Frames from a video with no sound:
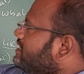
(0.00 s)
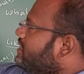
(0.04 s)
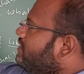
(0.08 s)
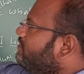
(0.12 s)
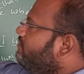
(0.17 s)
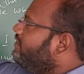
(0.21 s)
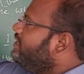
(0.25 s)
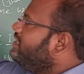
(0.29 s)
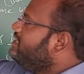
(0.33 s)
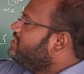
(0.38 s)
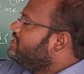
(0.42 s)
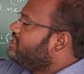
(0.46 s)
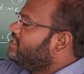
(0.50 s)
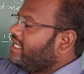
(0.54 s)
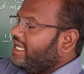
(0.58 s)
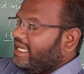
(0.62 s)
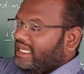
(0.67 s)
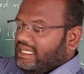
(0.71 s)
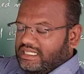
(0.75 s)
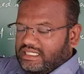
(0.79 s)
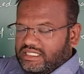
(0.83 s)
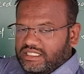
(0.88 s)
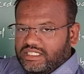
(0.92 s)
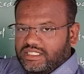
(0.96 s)
in which
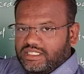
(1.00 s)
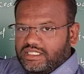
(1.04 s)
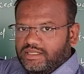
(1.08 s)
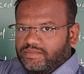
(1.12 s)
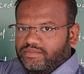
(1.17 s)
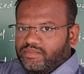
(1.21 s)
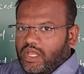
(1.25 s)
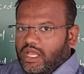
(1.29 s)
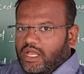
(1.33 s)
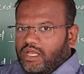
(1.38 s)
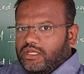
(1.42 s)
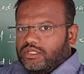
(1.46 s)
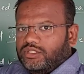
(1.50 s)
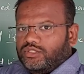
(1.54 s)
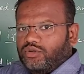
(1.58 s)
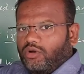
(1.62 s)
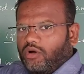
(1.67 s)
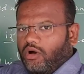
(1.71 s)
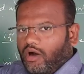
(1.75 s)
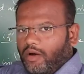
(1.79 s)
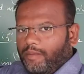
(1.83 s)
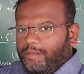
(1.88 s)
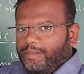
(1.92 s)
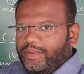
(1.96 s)
tense. So
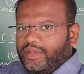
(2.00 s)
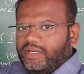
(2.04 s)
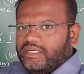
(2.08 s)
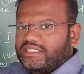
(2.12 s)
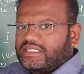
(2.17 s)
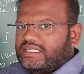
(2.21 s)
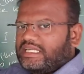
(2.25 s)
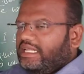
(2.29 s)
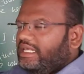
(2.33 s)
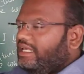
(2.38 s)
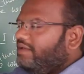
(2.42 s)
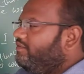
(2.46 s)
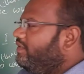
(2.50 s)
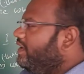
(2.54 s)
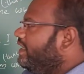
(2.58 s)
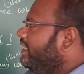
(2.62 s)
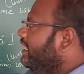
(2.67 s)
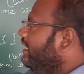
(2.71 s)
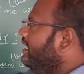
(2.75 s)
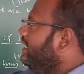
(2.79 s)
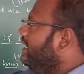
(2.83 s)
obviously we can